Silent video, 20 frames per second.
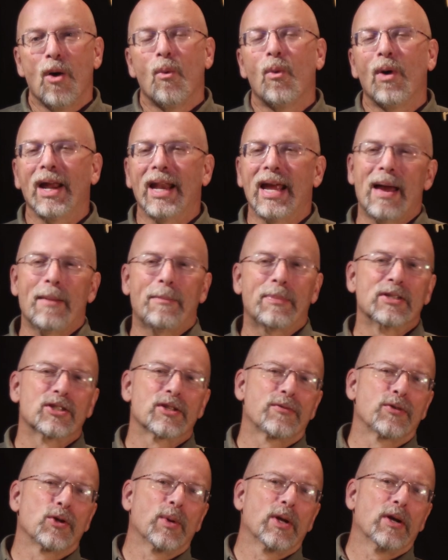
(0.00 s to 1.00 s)
What
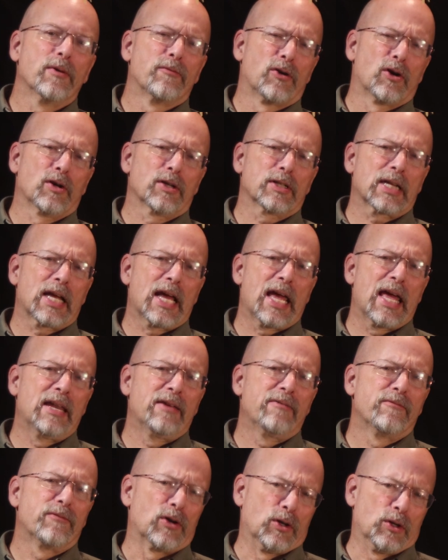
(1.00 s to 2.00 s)
happens if you invert an
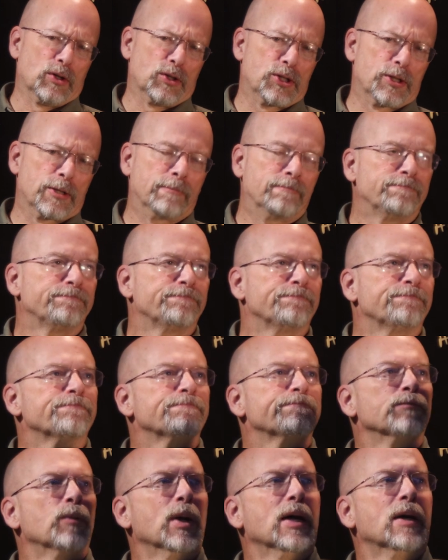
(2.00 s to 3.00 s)
inverse?
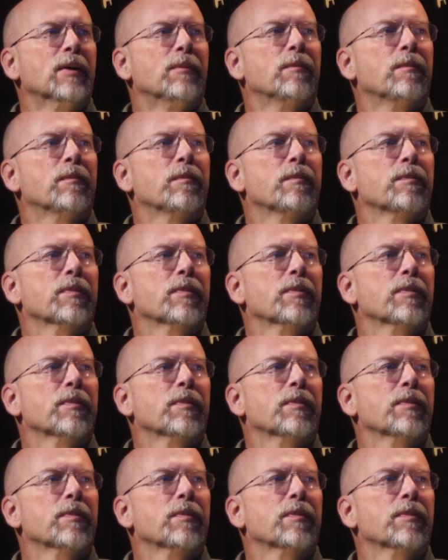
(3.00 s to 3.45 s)
Well,